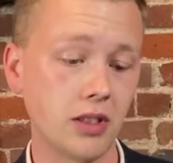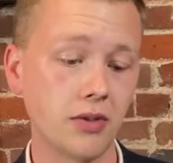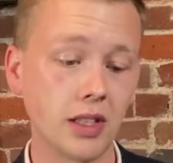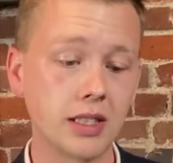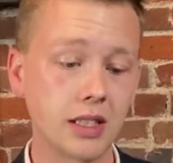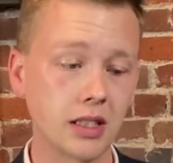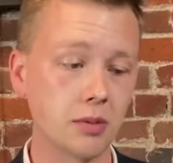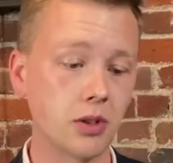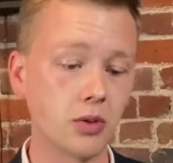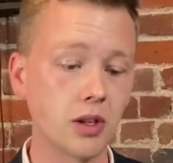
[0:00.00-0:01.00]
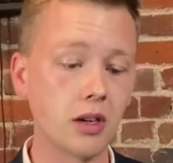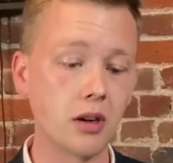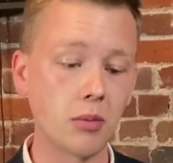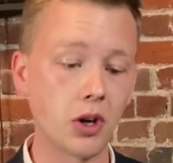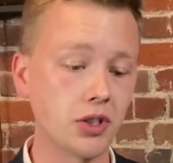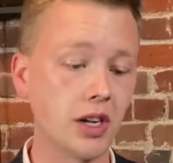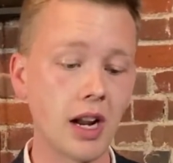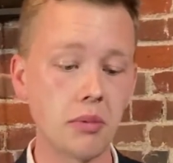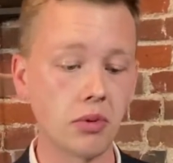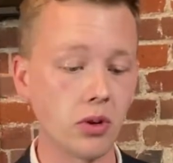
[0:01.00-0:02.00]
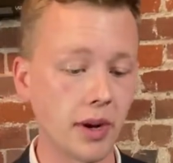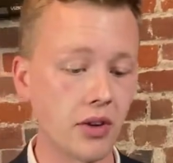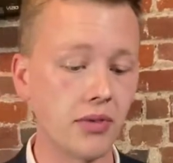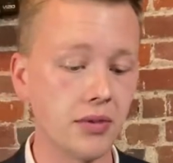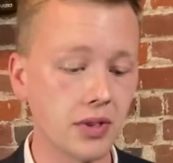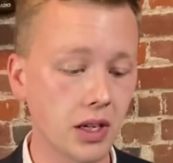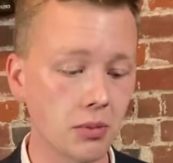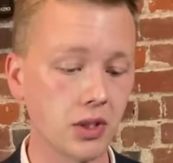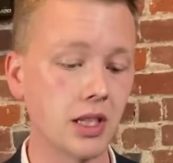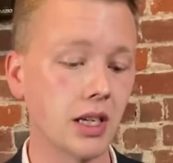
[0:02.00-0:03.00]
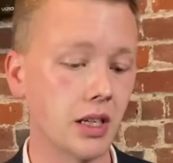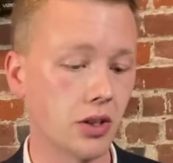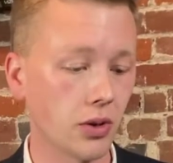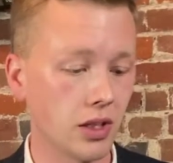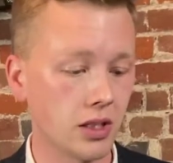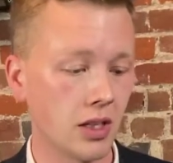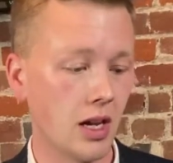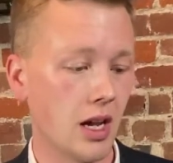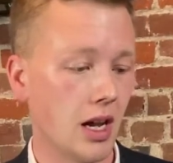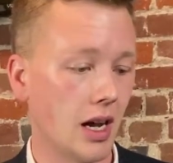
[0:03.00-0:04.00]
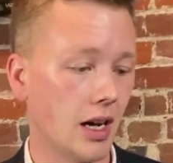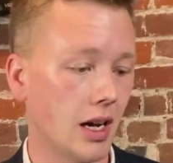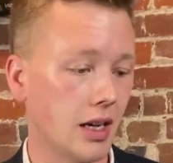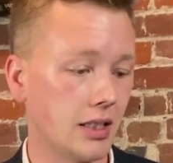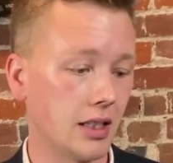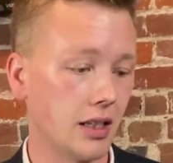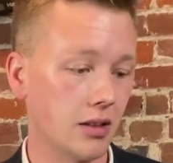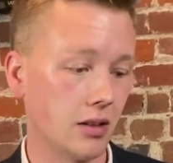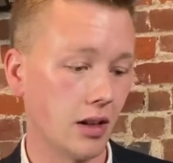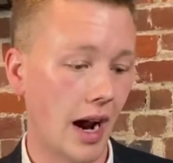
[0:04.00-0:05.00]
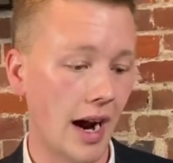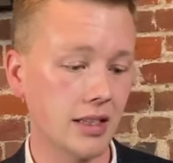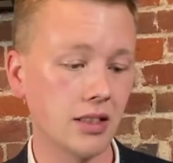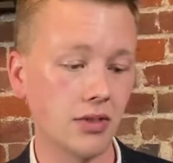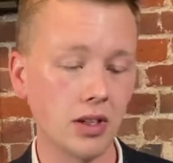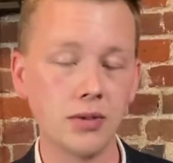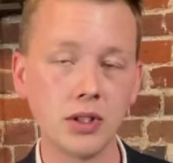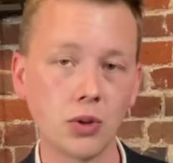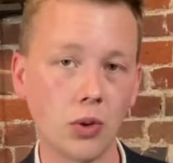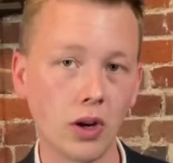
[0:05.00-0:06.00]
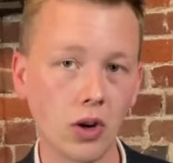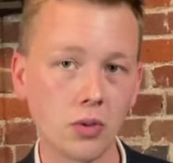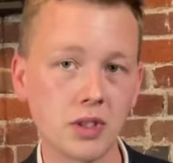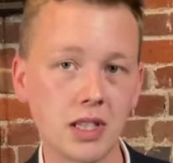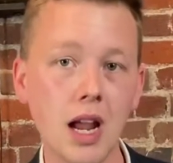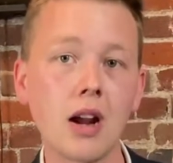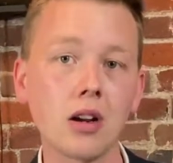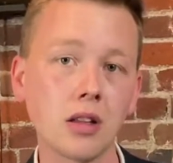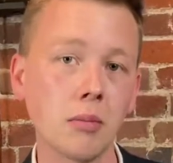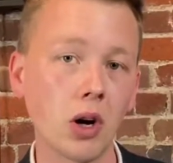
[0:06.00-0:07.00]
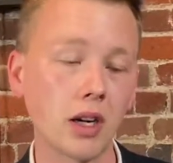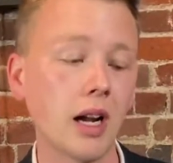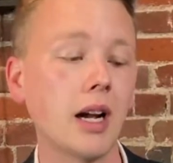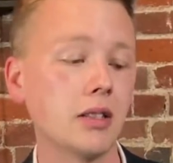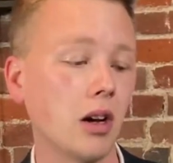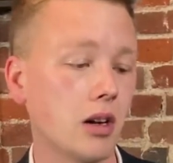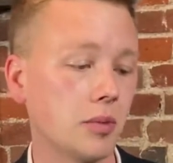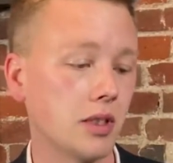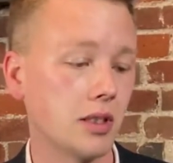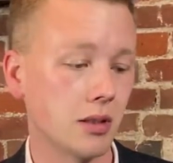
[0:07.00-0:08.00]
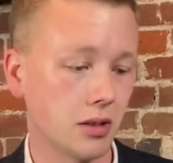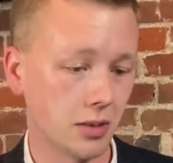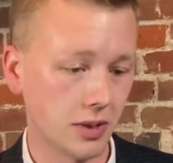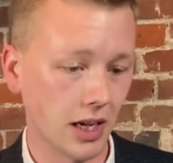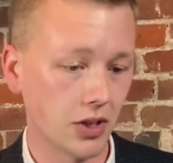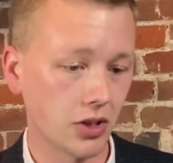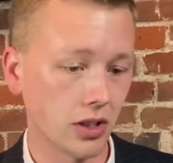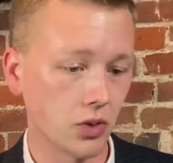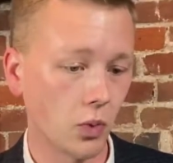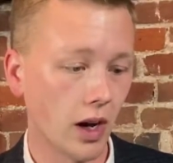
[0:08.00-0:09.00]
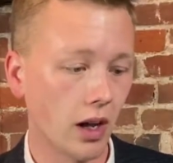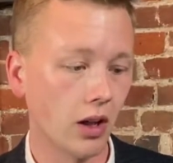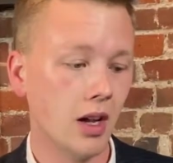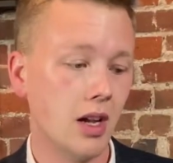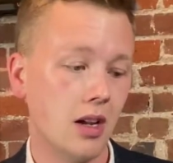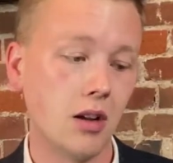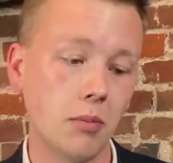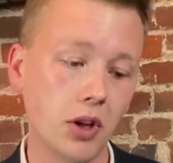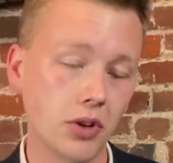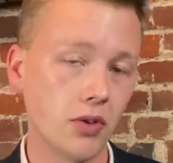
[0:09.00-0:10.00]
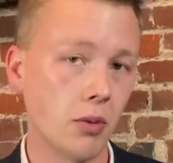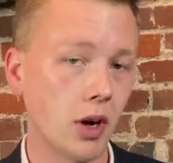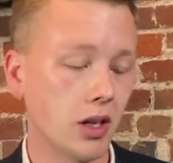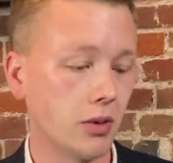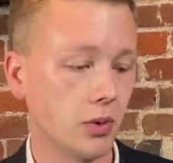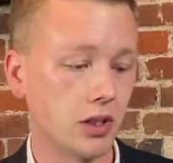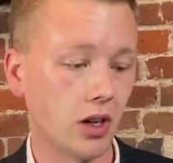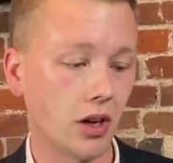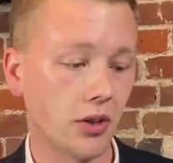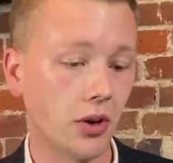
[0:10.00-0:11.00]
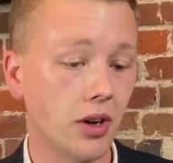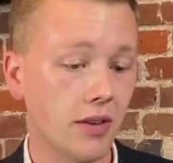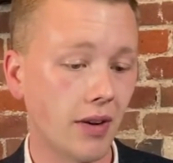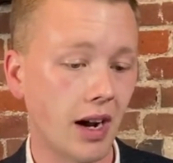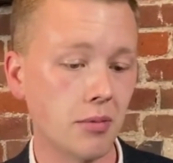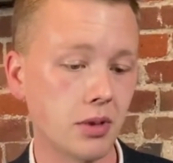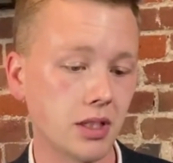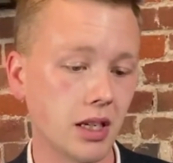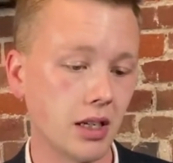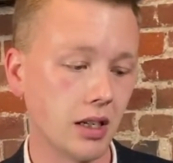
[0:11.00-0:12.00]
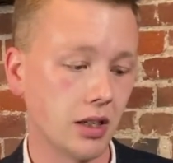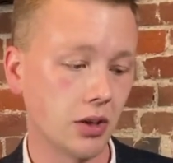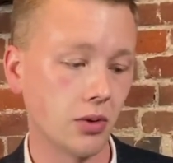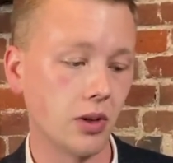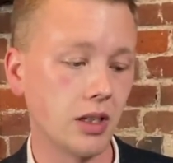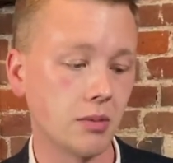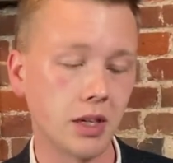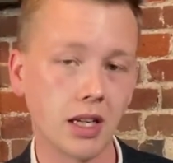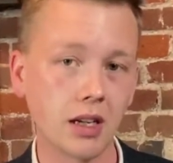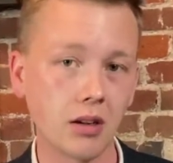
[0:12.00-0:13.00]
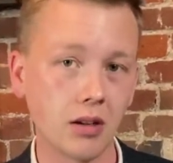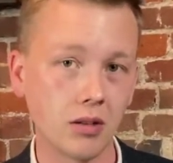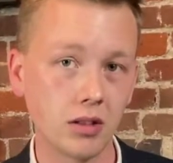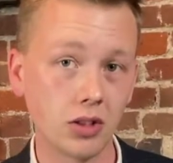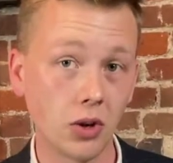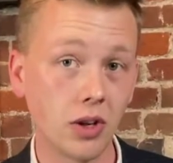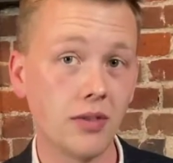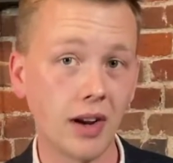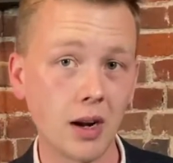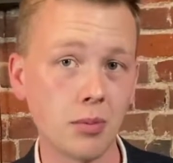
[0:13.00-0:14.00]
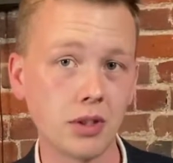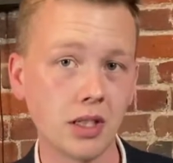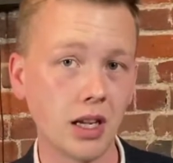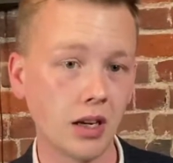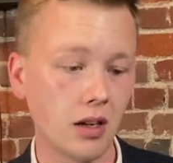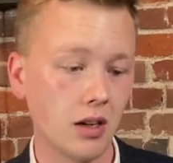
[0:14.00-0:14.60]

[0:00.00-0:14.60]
of listings between March and April, about a 15% increase, and active inventory, homes staying on the market, has gone up substantially as well. Month over month we saw a 35% increase, meaning 35%